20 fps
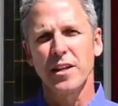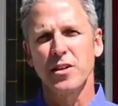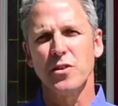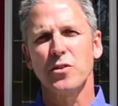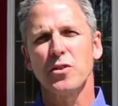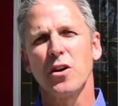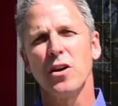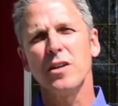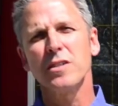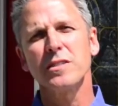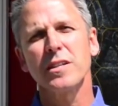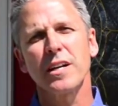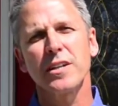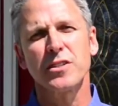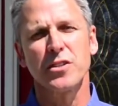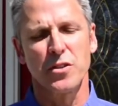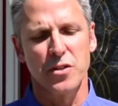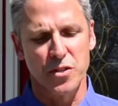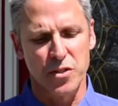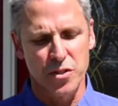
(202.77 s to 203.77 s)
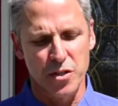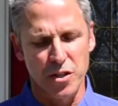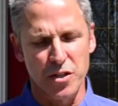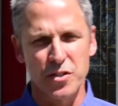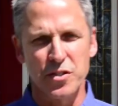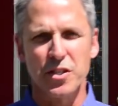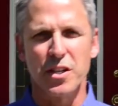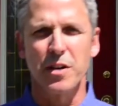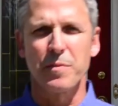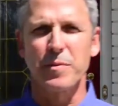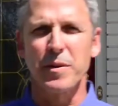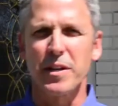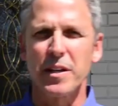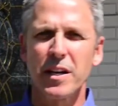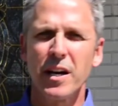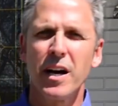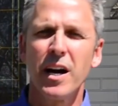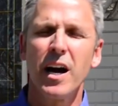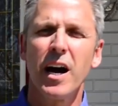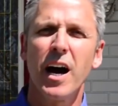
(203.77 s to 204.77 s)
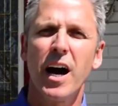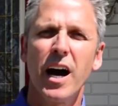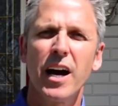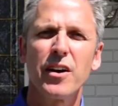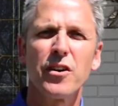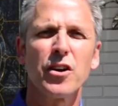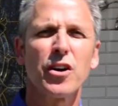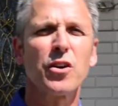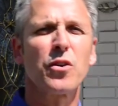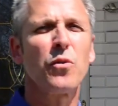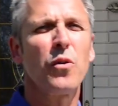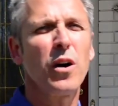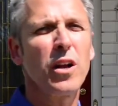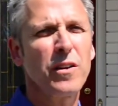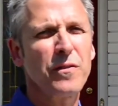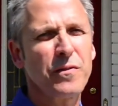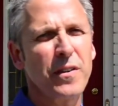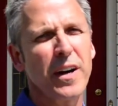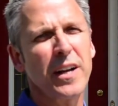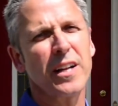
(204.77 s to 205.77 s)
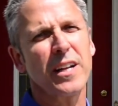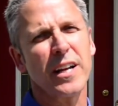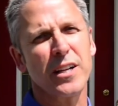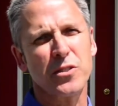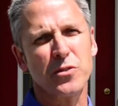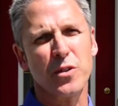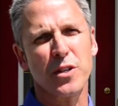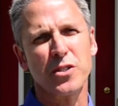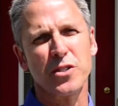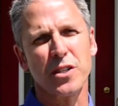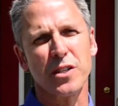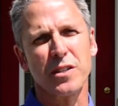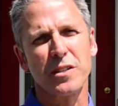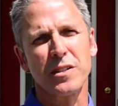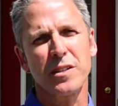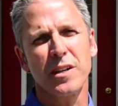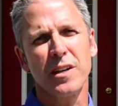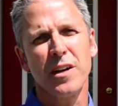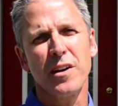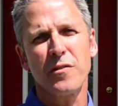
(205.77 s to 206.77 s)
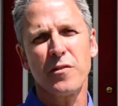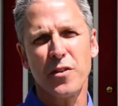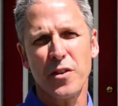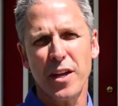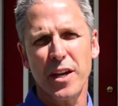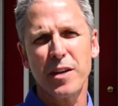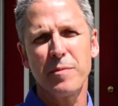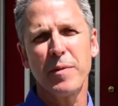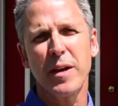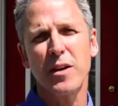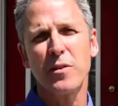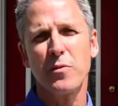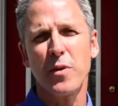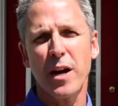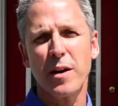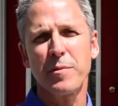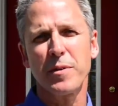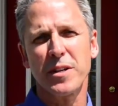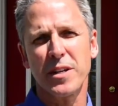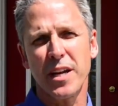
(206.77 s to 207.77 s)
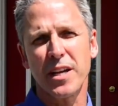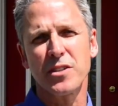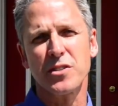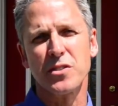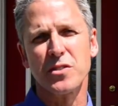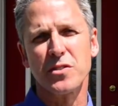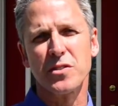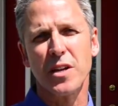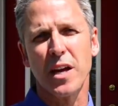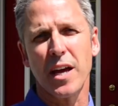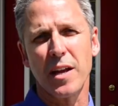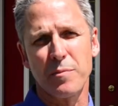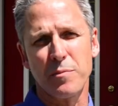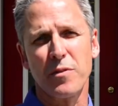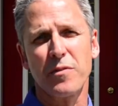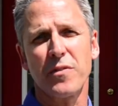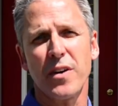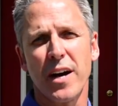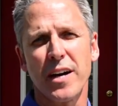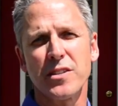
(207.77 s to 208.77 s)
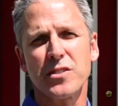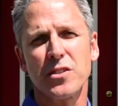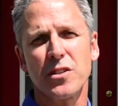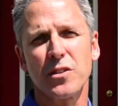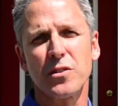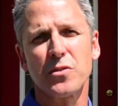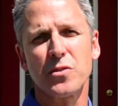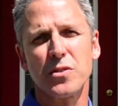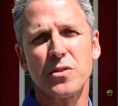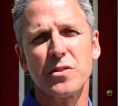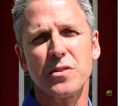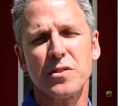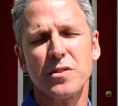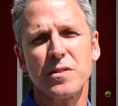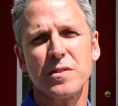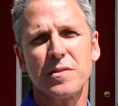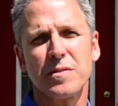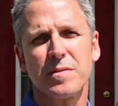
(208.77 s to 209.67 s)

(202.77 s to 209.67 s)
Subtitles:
you contact your insurance company, hire a qualified electrician, for they can make recommendations and provide solutions.